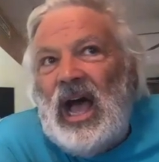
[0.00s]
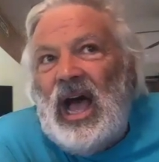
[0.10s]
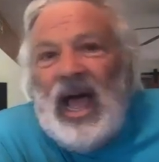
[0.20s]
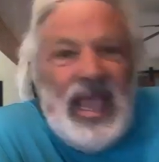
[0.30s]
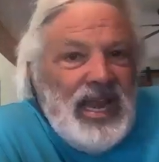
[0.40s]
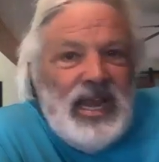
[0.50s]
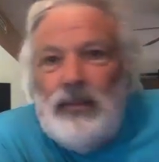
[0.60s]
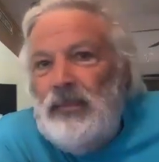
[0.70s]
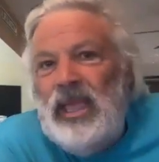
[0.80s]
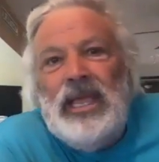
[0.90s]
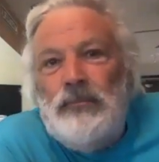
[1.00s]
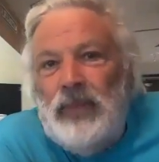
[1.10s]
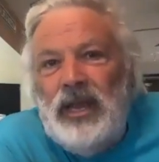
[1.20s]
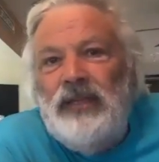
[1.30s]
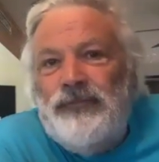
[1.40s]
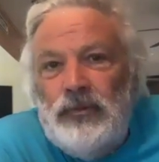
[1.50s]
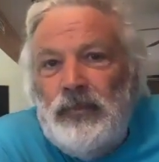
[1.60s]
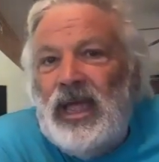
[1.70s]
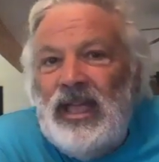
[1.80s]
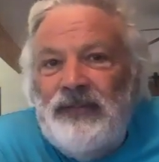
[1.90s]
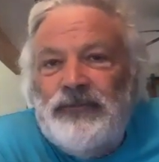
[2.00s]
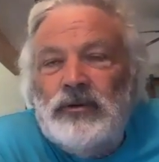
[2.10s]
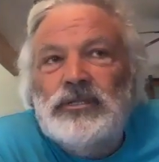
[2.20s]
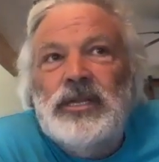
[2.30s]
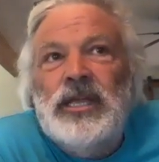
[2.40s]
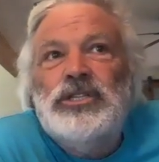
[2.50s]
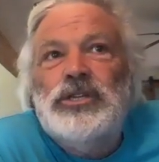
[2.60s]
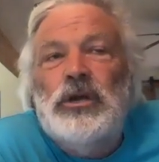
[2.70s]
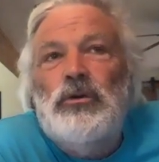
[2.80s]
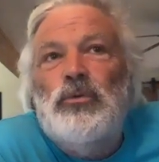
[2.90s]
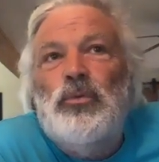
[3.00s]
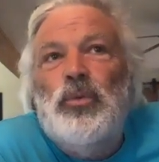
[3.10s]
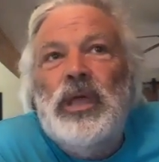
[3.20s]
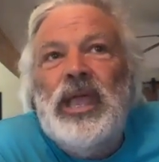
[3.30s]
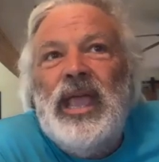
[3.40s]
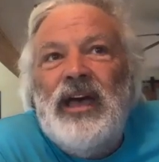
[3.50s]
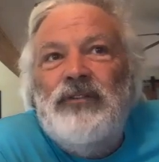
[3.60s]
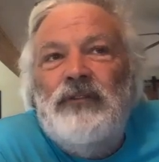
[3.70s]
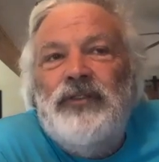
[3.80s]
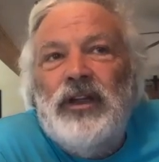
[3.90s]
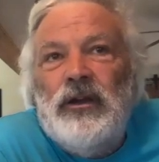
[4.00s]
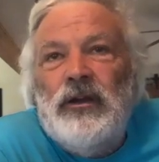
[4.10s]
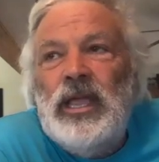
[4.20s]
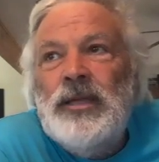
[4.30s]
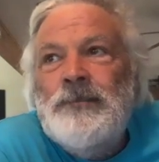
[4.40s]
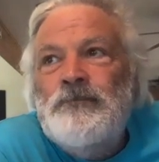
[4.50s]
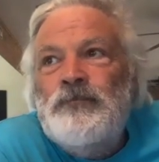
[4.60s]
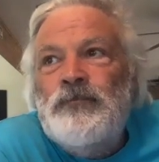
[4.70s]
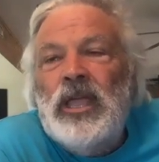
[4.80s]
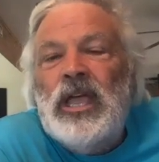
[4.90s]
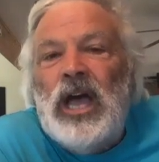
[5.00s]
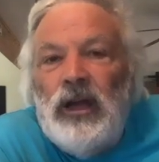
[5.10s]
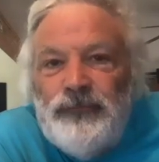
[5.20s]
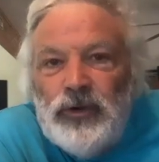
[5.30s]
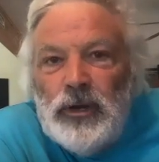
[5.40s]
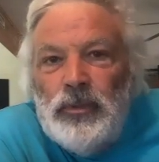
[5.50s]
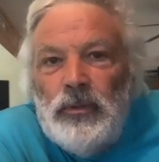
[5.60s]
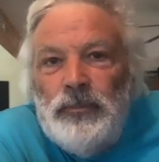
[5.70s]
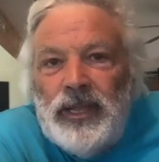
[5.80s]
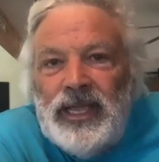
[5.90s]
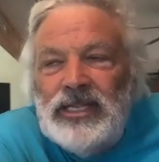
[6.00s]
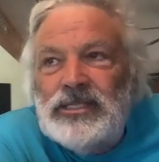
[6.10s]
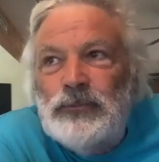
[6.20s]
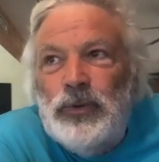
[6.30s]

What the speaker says: I ended up making money from my efforts. And so we have a very comfortable place.